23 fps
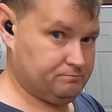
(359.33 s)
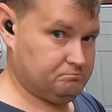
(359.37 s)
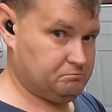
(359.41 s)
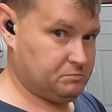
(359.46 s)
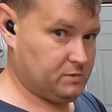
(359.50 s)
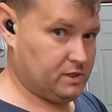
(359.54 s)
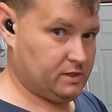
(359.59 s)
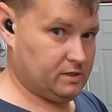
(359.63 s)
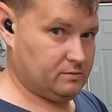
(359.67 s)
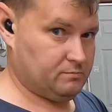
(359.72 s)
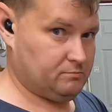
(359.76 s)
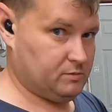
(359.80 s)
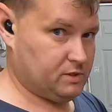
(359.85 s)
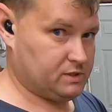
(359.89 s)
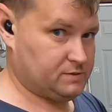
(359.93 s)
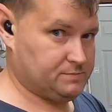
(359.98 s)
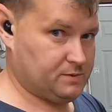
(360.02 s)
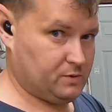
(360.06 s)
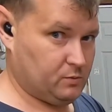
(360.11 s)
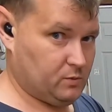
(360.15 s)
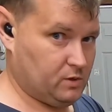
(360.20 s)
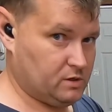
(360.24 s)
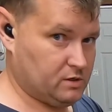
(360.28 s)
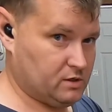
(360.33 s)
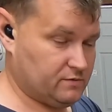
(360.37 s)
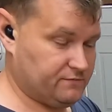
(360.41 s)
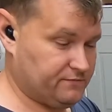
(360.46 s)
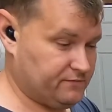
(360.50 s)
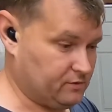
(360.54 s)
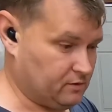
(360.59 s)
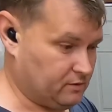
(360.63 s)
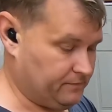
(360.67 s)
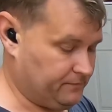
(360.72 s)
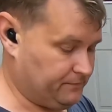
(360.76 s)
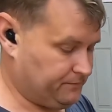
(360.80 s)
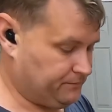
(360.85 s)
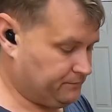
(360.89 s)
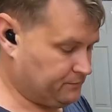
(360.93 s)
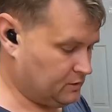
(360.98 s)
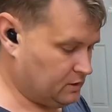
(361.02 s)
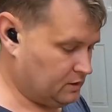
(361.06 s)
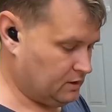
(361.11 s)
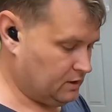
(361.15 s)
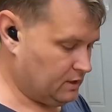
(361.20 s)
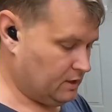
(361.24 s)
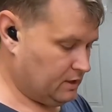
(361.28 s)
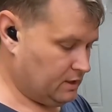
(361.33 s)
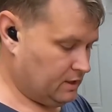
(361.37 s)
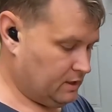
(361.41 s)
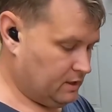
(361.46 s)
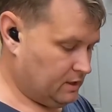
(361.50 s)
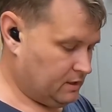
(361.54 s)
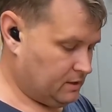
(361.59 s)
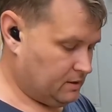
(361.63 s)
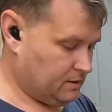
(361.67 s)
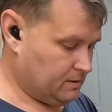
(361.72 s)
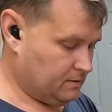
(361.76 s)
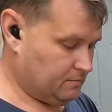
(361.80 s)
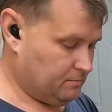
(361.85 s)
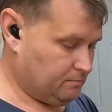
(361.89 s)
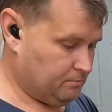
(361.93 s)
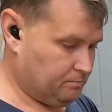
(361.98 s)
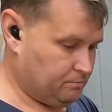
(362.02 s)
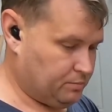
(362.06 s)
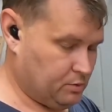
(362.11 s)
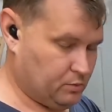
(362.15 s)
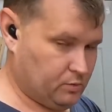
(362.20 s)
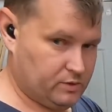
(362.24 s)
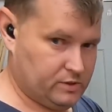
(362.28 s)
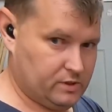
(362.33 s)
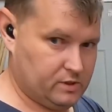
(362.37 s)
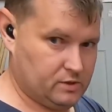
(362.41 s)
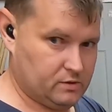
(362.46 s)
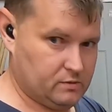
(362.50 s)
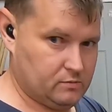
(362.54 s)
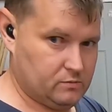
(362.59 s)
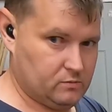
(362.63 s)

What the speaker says: Yeah, must be wonderful. But when you're